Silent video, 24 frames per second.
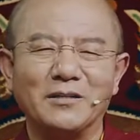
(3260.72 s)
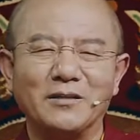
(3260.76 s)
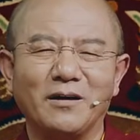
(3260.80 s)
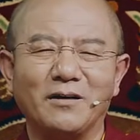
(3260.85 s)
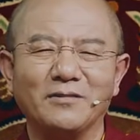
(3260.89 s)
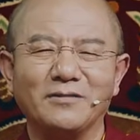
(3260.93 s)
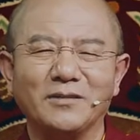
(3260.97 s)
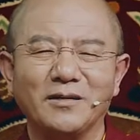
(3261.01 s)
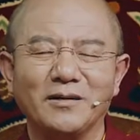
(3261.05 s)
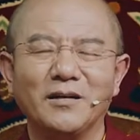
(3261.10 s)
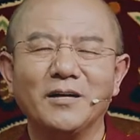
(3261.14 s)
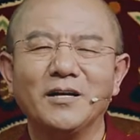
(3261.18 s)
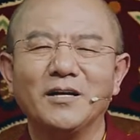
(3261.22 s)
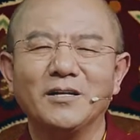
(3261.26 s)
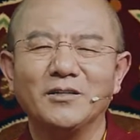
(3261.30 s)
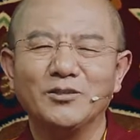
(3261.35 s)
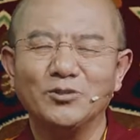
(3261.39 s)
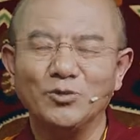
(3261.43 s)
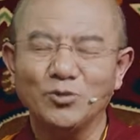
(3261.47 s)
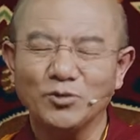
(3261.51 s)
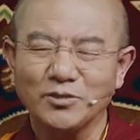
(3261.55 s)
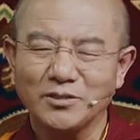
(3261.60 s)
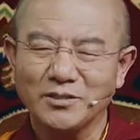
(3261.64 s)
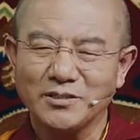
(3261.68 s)
Right now, the
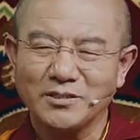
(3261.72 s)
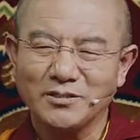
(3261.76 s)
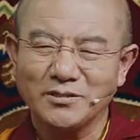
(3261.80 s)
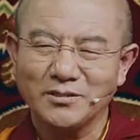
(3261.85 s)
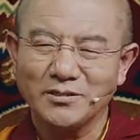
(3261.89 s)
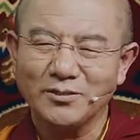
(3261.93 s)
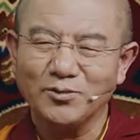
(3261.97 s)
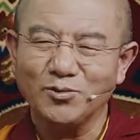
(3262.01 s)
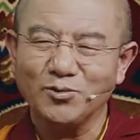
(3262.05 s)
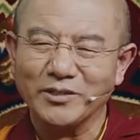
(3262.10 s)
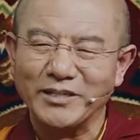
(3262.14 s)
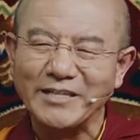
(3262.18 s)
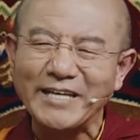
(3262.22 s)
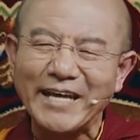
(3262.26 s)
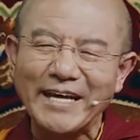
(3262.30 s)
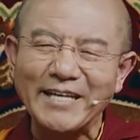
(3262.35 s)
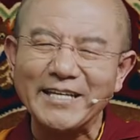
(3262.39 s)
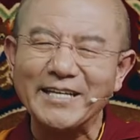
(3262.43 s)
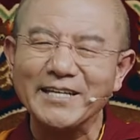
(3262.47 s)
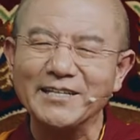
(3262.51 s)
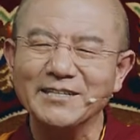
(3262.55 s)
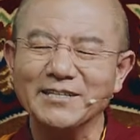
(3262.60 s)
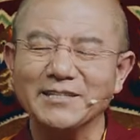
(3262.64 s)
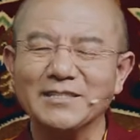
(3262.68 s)
Sugata
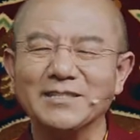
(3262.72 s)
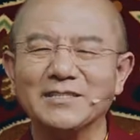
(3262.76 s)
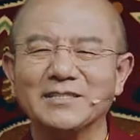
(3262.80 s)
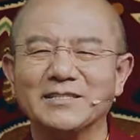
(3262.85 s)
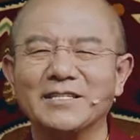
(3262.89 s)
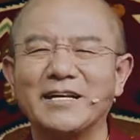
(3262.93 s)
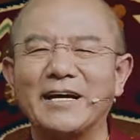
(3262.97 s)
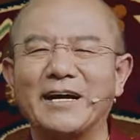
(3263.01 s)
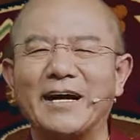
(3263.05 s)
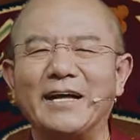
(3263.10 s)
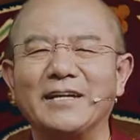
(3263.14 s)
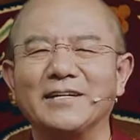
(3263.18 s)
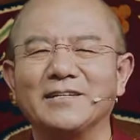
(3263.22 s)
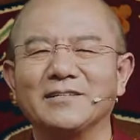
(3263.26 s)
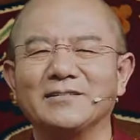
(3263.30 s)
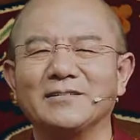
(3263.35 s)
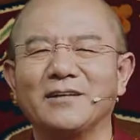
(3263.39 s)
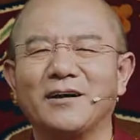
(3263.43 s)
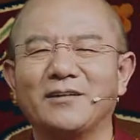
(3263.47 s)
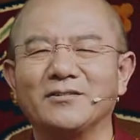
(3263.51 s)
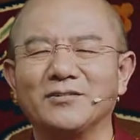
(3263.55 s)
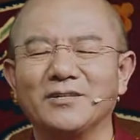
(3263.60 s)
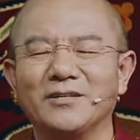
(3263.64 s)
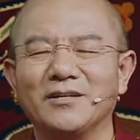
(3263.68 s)
is concealed
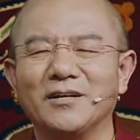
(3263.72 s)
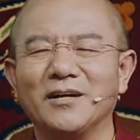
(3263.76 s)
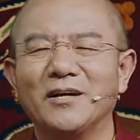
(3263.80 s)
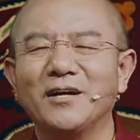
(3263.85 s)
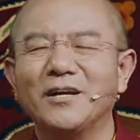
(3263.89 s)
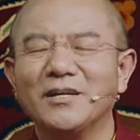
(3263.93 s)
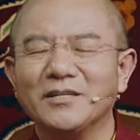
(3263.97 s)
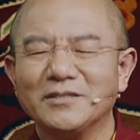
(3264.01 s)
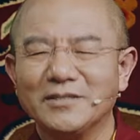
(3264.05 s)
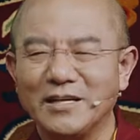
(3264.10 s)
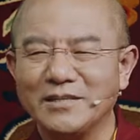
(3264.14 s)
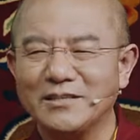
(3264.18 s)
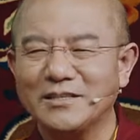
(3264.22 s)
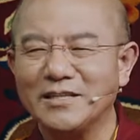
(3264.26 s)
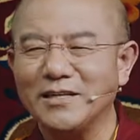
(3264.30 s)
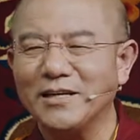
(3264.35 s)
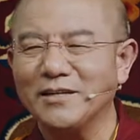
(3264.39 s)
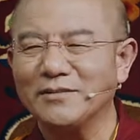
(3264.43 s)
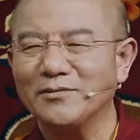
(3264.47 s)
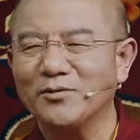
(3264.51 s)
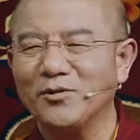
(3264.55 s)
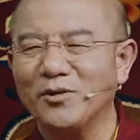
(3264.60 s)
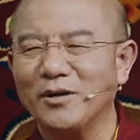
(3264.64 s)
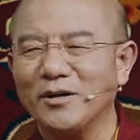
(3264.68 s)
within
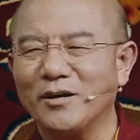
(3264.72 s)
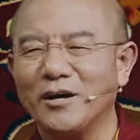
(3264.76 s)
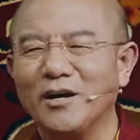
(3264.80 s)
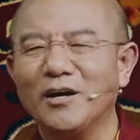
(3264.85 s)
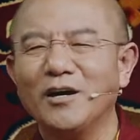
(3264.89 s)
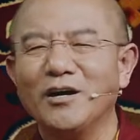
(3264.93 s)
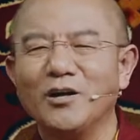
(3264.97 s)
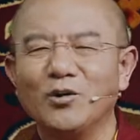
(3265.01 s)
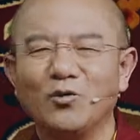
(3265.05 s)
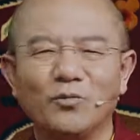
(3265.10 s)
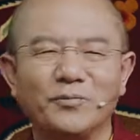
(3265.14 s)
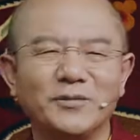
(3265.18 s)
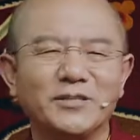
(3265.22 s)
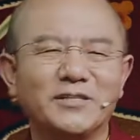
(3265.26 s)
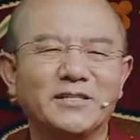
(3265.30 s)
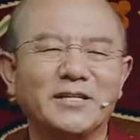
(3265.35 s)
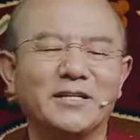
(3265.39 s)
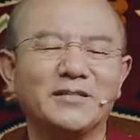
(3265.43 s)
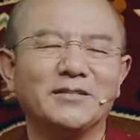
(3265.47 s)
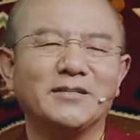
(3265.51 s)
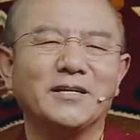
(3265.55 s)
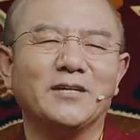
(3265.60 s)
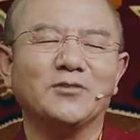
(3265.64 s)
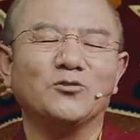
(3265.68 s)
this
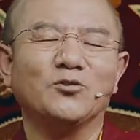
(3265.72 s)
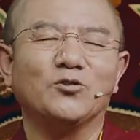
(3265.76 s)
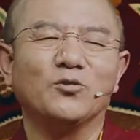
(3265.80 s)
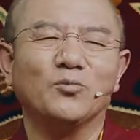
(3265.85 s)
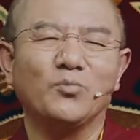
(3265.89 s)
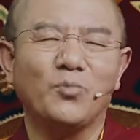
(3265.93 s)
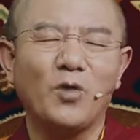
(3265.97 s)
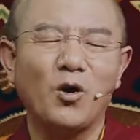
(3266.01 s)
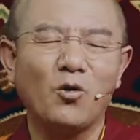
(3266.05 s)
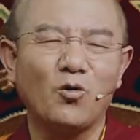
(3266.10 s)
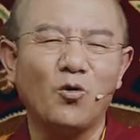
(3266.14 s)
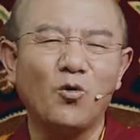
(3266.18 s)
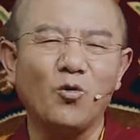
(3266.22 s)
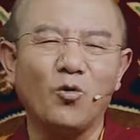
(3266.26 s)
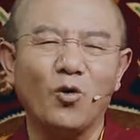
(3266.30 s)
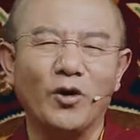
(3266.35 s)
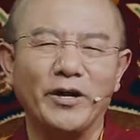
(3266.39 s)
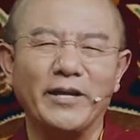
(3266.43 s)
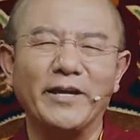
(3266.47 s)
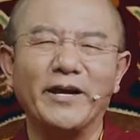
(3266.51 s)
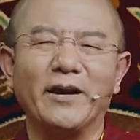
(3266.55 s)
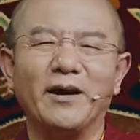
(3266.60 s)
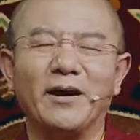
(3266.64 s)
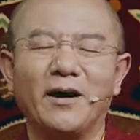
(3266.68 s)
withered and
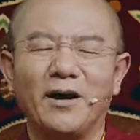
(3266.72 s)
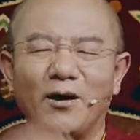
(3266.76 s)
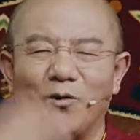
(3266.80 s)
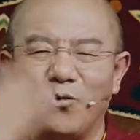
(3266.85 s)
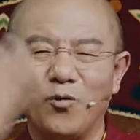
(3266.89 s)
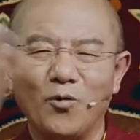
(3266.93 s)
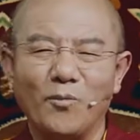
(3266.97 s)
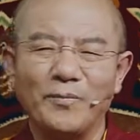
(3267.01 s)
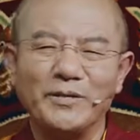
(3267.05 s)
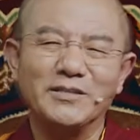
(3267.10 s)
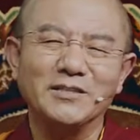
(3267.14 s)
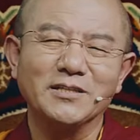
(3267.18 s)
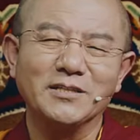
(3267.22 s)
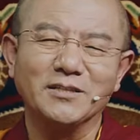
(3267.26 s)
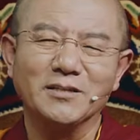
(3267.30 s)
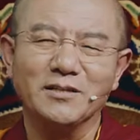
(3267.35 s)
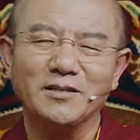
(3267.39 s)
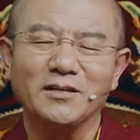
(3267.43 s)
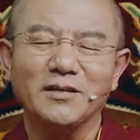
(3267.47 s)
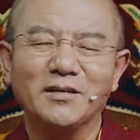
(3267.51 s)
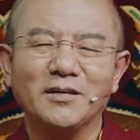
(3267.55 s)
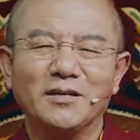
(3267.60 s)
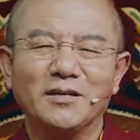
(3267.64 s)
ugly-looking lotus.